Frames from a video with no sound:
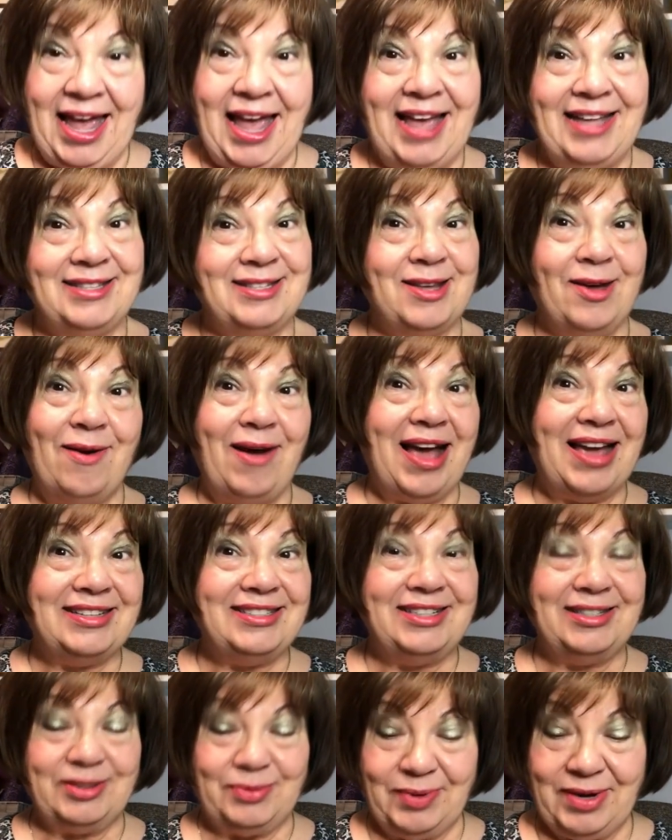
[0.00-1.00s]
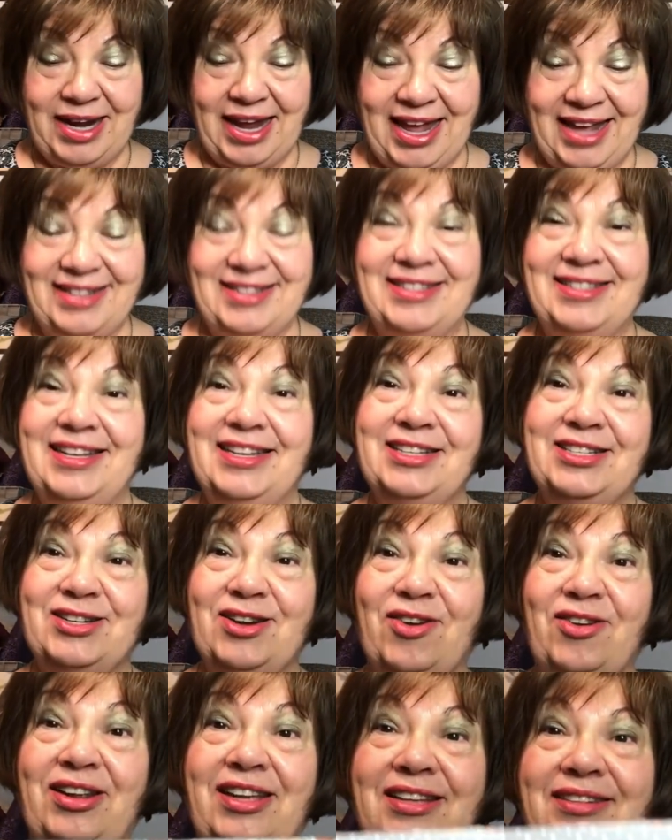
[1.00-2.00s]
And so I just went ahead and stitched
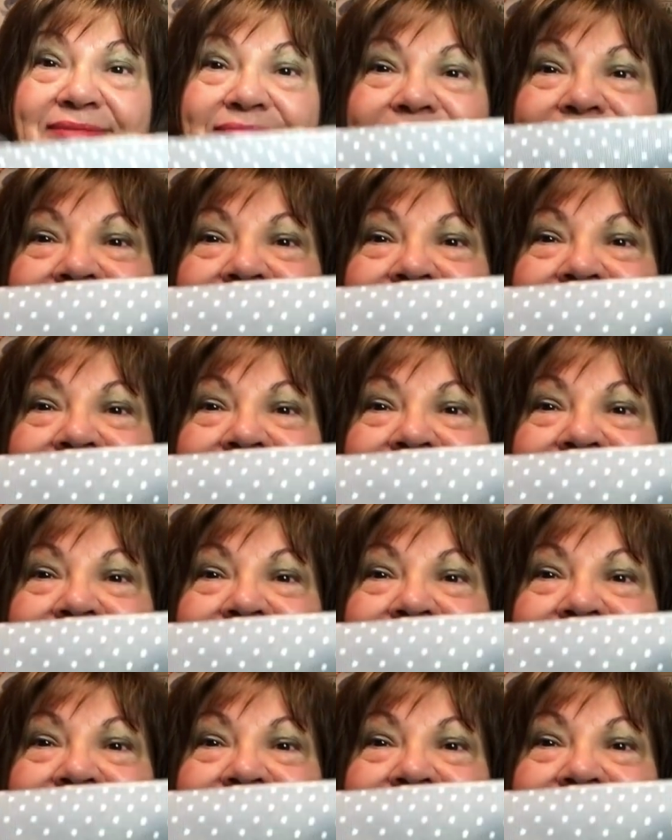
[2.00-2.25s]
on it